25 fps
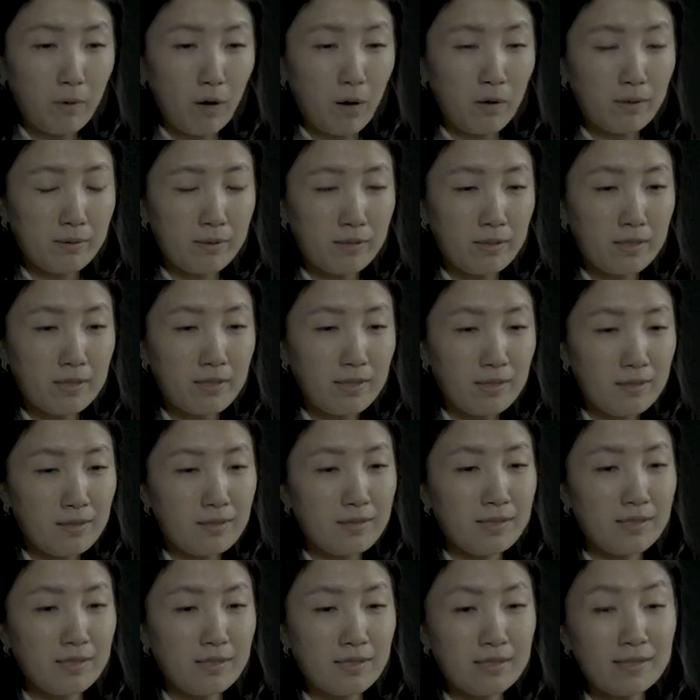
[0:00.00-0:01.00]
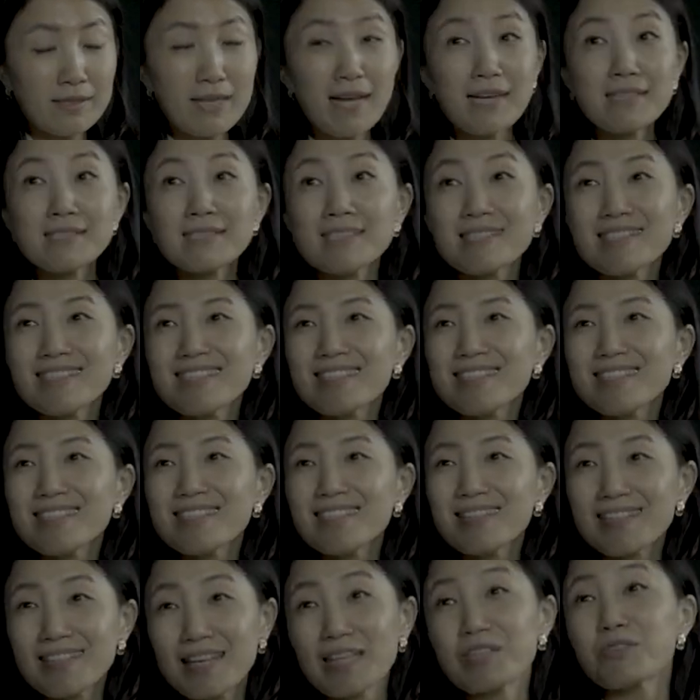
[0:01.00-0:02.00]
uh, till the next
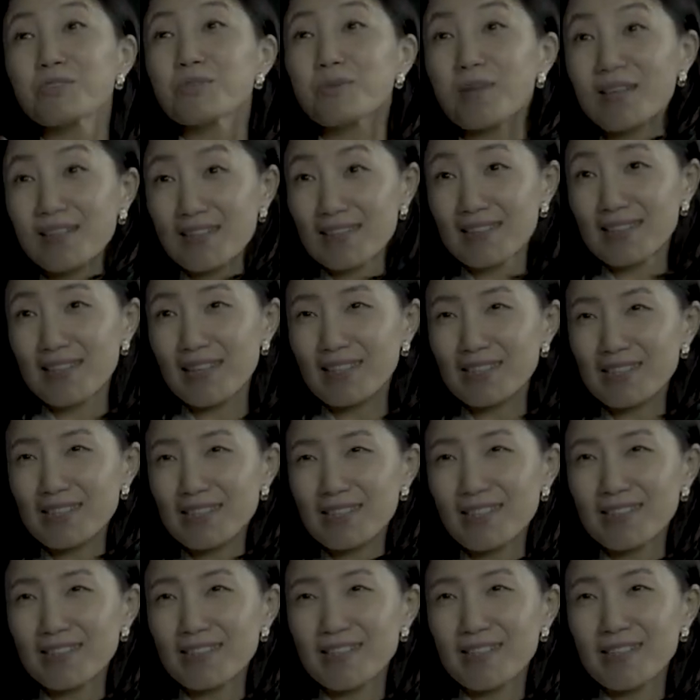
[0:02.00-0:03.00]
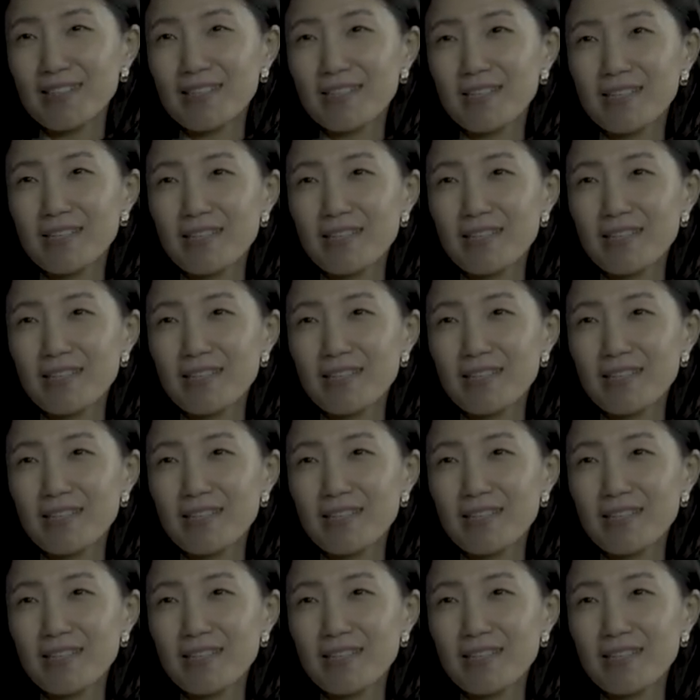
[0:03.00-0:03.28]
get together session.